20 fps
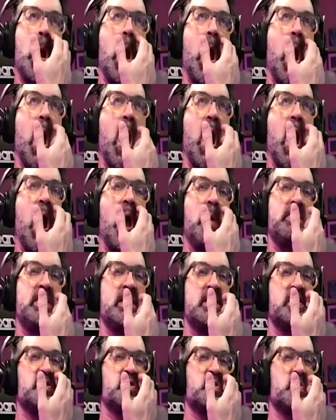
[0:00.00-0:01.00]
I mean,
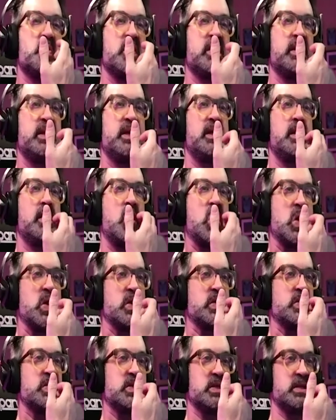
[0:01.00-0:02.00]
it's really hard
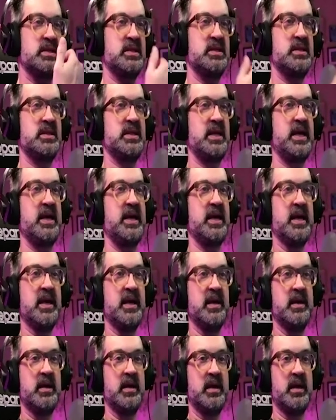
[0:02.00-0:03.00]
to say.
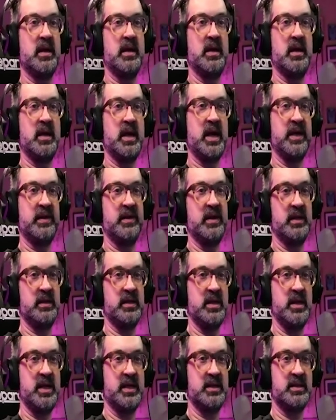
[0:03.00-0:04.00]
Uh, I think the
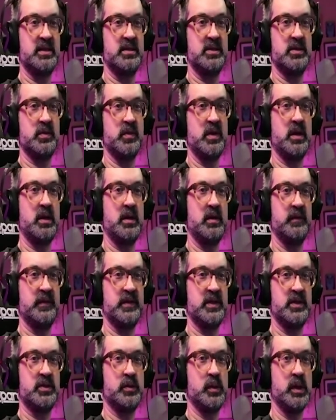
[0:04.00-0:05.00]
next twelve to
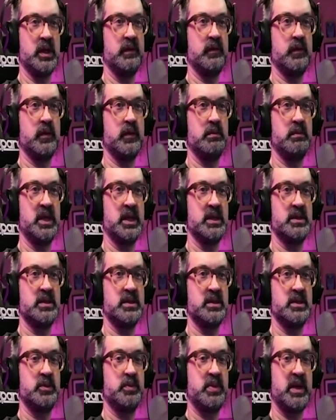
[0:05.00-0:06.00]
twenty-four months
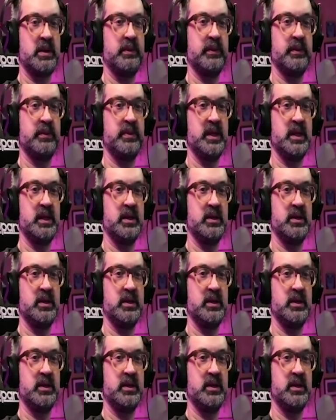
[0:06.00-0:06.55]
is probably going to